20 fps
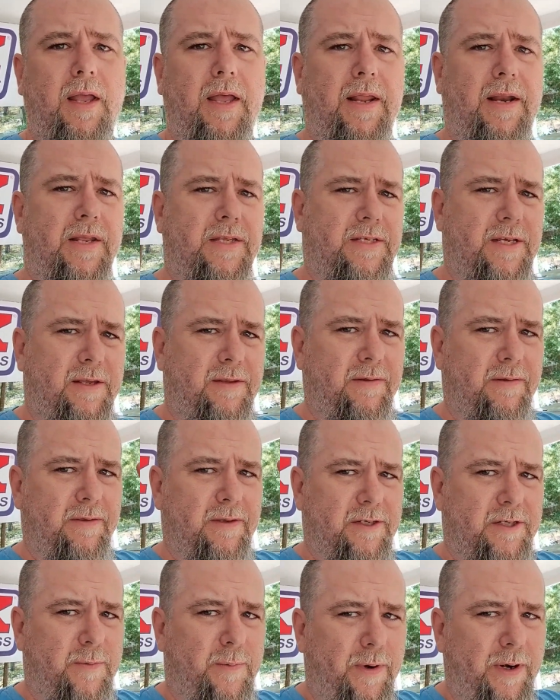And it's either
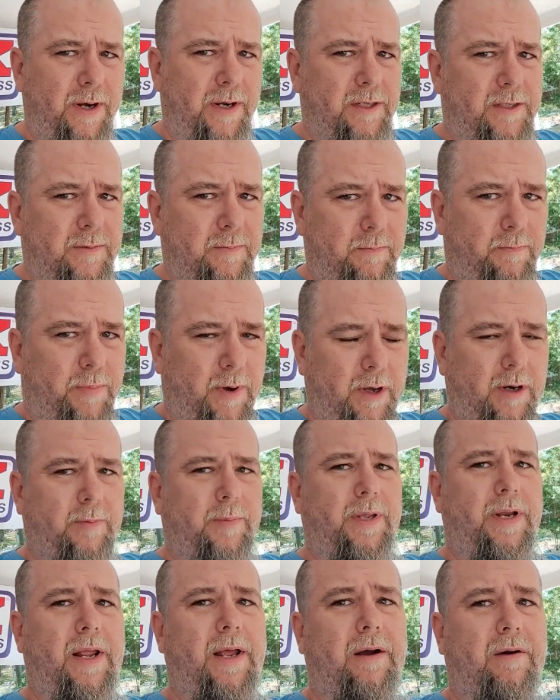the springs
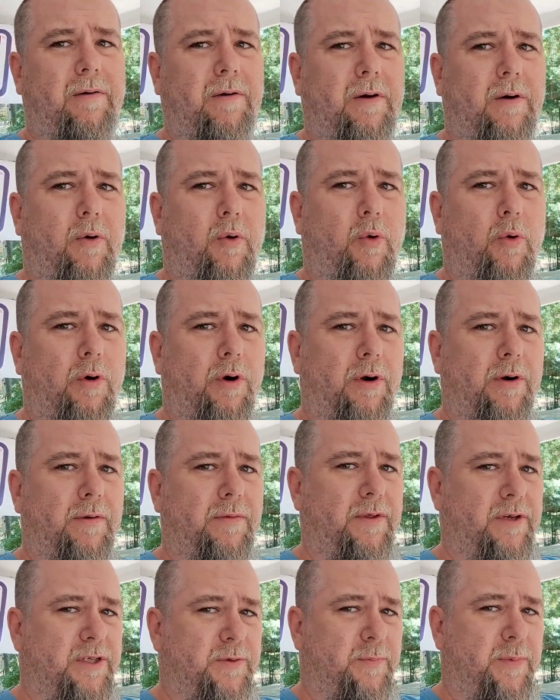bottoming out or
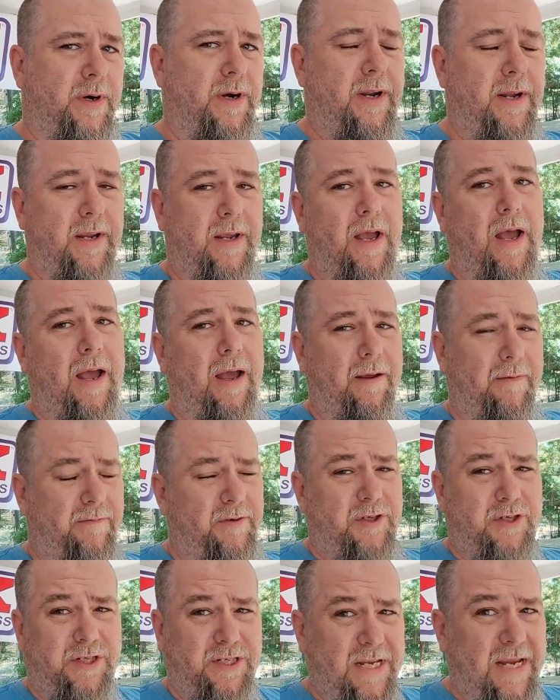the spring I've
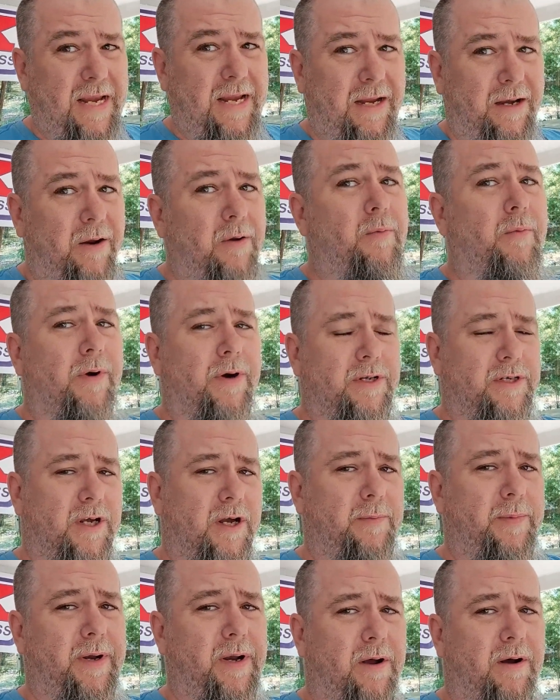seen where it's
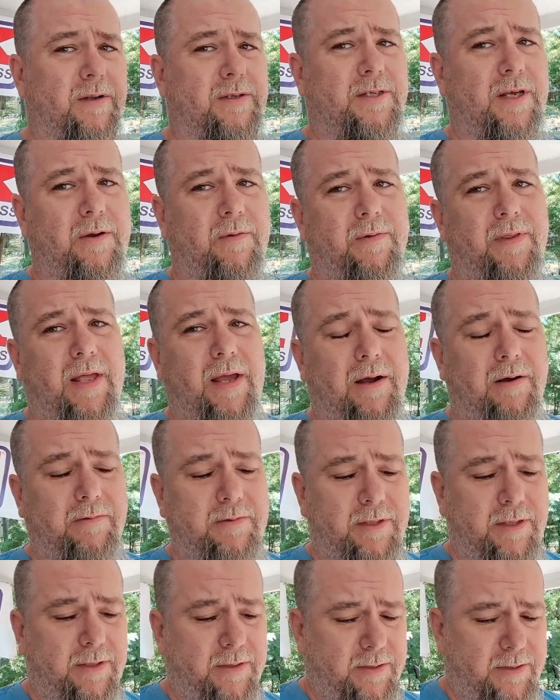come in contact with a
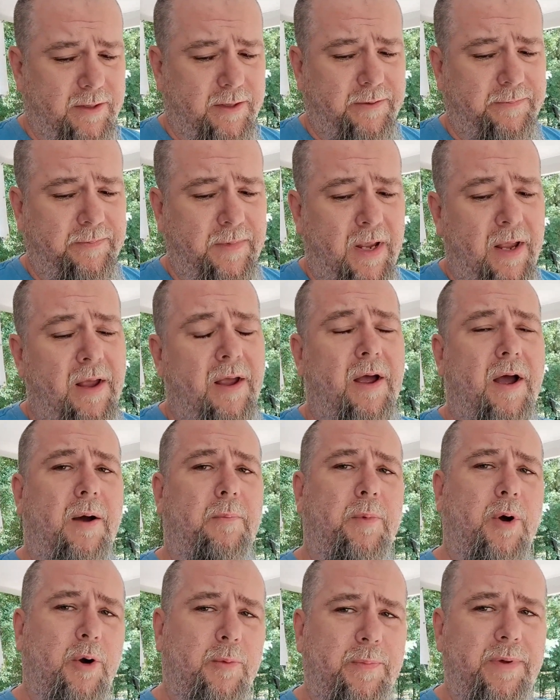housing. So
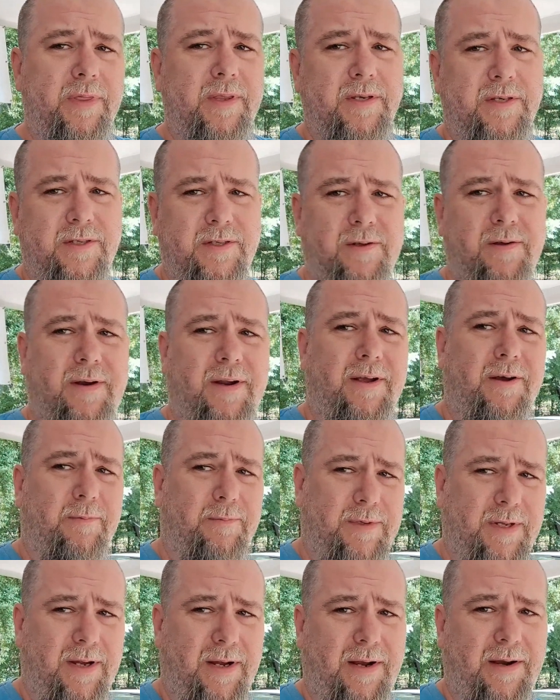I'm hoping this is going to
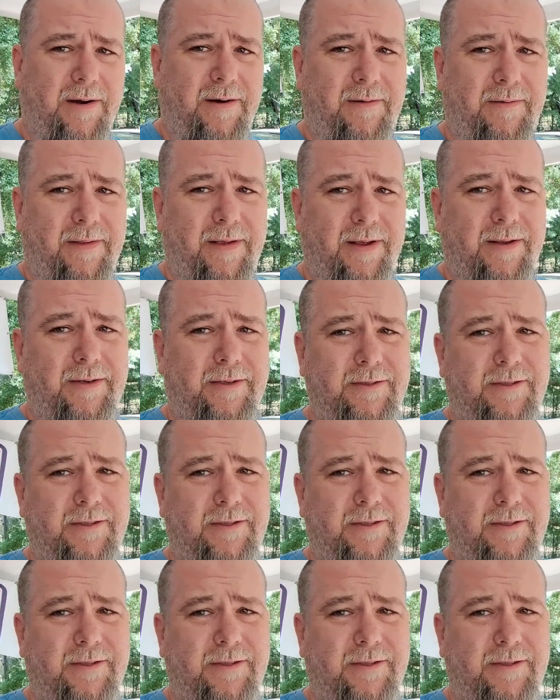help take care of that.